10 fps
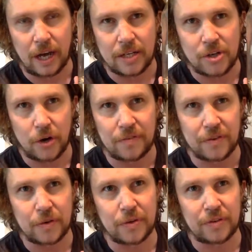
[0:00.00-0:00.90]

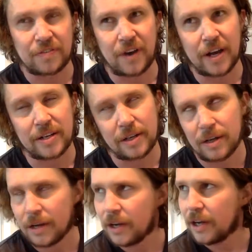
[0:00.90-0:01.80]
tofu, you find,
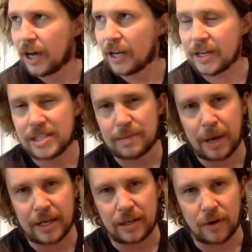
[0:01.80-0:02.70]
unless you're
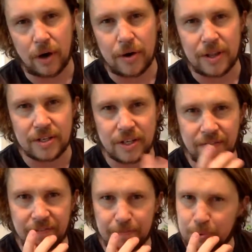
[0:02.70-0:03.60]
making your own, and there's a
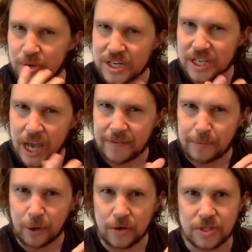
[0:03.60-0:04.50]
pretty heavy
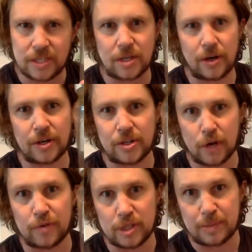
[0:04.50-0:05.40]
process going on with
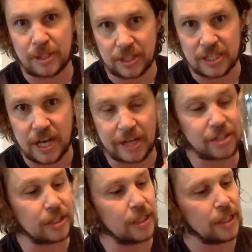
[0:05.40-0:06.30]
tofu, especially
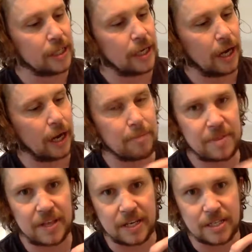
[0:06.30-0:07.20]
internationally.
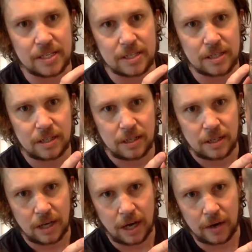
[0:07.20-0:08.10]
This
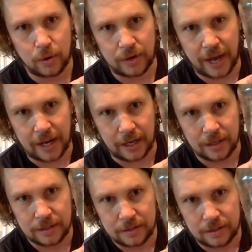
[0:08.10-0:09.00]
organic,
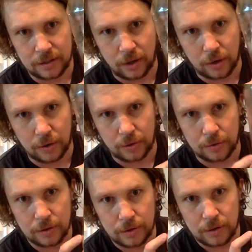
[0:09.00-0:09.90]

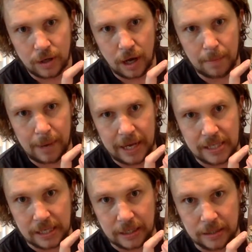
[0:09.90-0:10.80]
local,
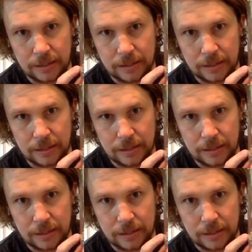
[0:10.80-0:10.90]
amazing.